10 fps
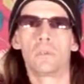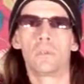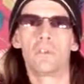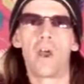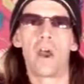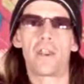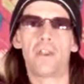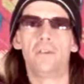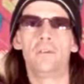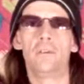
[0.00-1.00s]

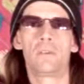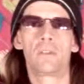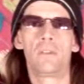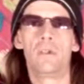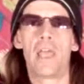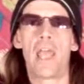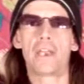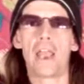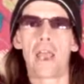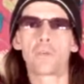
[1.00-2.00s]
9. And
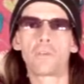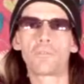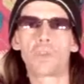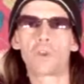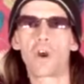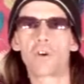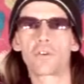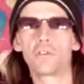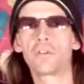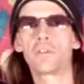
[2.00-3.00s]
out of the
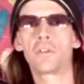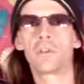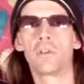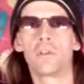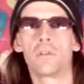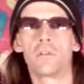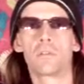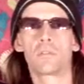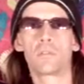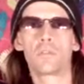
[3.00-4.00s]
garden
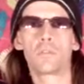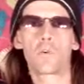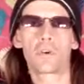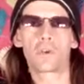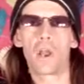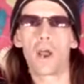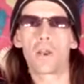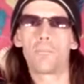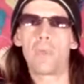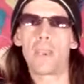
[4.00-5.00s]
the Lord
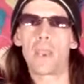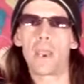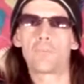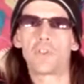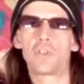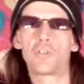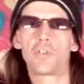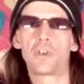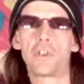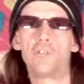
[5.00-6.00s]
God made every
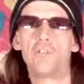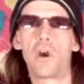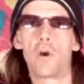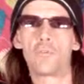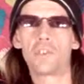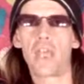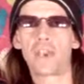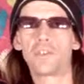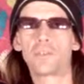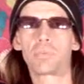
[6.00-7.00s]
tree grown that
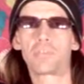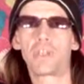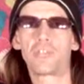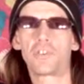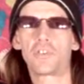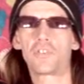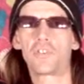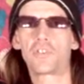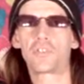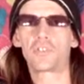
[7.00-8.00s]
is pleasant
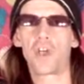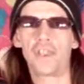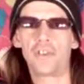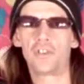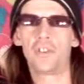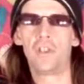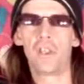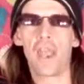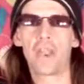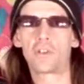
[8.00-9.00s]
to sight
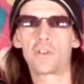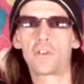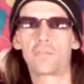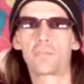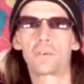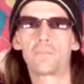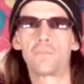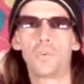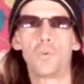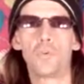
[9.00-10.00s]
and good for
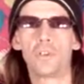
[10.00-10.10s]
food.